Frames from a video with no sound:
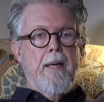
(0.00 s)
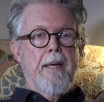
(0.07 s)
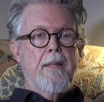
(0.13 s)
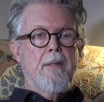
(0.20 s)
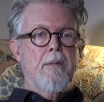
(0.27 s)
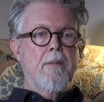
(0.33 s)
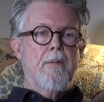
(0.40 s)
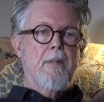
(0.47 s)

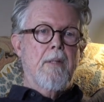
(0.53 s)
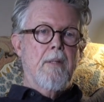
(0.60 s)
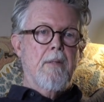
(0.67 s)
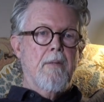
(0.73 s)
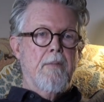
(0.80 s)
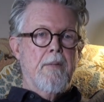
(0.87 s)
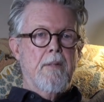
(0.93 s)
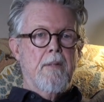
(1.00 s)
and used
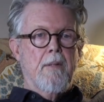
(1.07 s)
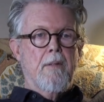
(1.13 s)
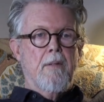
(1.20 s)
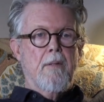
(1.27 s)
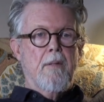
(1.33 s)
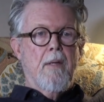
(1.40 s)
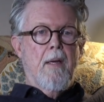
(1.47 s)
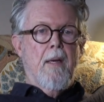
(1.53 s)
those
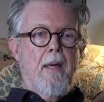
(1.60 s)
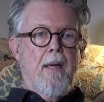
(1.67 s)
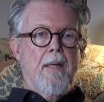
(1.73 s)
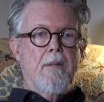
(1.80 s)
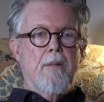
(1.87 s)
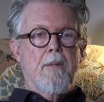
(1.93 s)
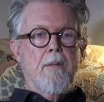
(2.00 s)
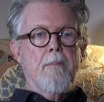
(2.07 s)
visits
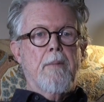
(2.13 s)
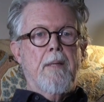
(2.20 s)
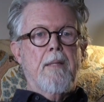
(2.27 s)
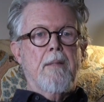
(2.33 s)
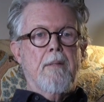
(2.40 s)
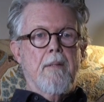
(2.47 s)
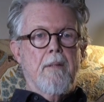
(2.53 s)
as her base,